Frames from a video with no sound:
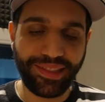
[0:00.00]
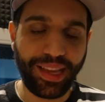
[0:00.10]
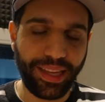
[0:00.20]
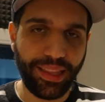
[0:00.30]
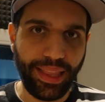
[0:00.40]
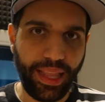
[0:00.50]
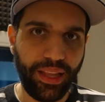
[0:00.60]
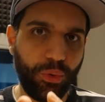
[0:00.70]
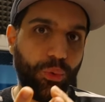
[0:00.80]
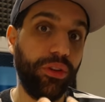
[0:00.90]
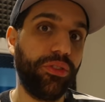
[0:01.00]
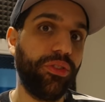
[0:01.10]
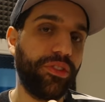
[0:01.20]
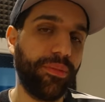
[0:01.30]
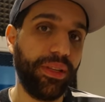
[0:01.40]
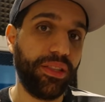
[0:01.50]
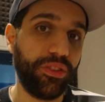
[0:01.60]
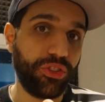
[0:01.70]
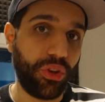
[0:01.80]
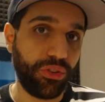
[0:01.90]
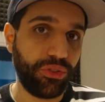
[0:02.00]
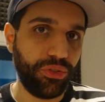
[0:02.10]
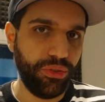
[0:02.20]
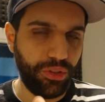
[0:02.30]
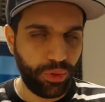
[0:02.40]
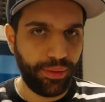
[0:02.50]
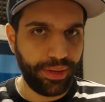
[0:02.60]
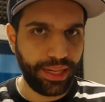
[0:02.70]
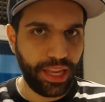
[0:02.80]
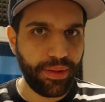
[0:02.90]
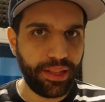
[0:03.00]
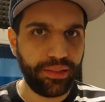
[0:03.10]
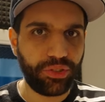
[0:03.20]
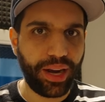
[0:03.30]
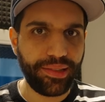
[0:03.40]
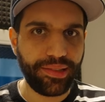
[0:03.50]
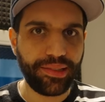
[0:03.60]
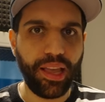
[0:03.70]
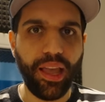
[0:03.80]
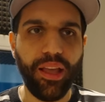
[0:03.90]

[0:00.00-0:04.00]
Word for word: Second link, where to submit the song to. It will be an email address.